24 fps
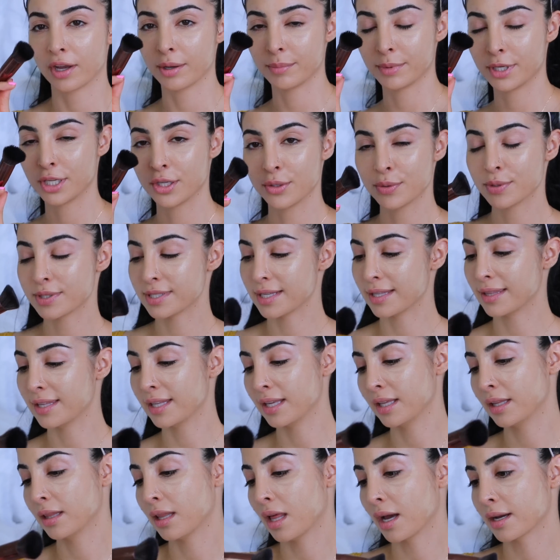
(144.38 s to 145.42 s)
I'm going to use
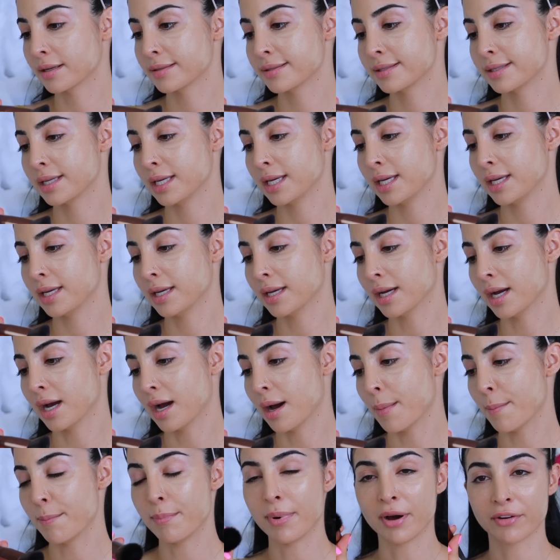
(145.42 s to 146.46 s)
the Luxie
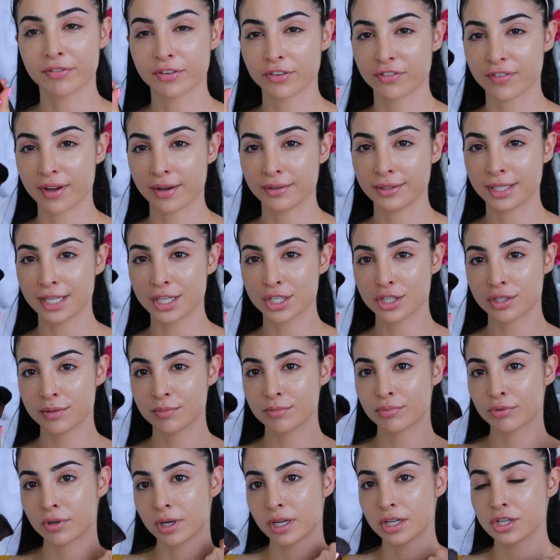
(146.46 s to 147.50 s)
Buffer
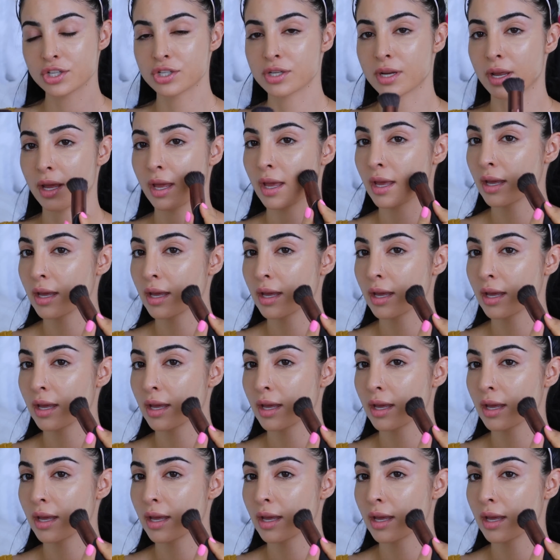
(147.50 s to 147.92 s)
Foundation brush,